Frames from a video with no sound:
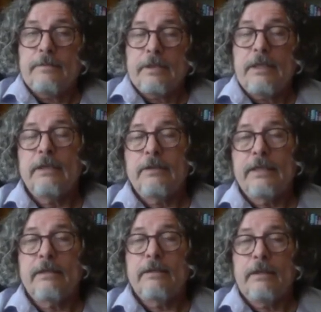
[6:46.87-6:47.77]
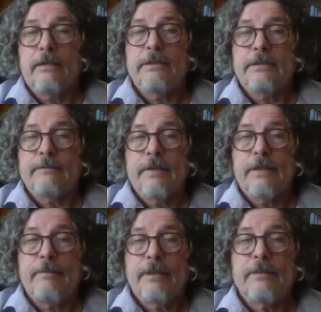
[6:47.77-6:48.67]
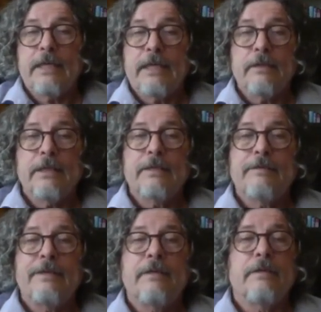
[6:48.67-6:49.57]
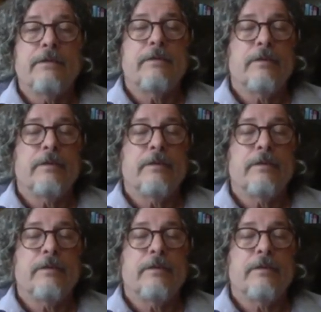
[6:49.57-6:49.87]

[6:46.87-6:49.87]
Healing, this fundamental healing in